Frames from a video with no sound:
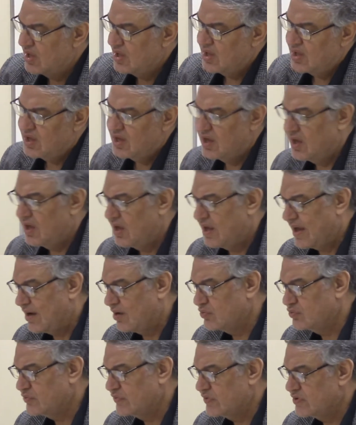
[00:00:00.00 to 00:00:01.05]
out of the
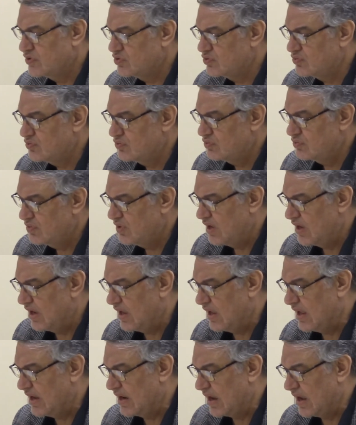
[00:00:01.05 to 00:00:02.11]
school and
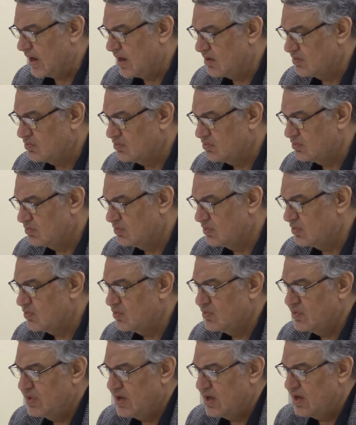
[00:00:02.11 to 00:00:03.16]
we'll go there,
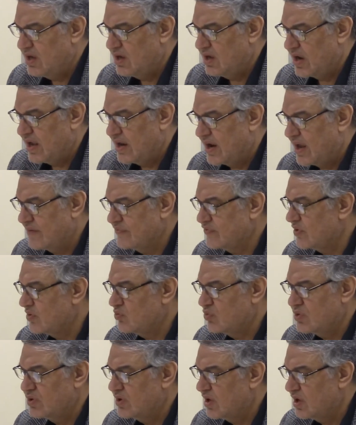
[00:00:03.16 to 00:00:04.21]
and after we're
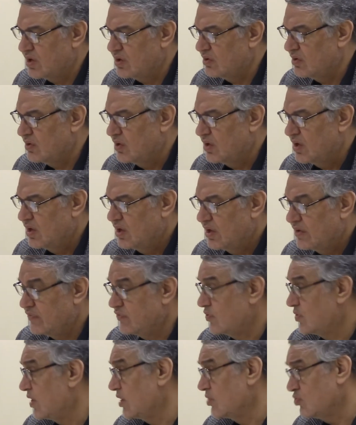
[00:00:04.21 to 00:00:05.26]
done, if you're not going
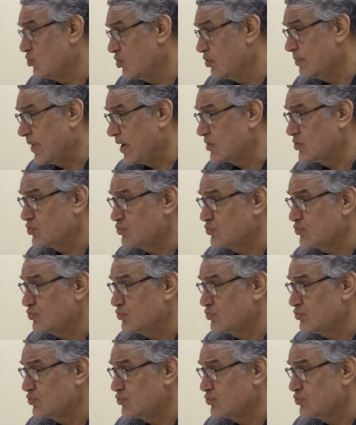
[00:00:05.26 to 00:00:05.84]
back to school,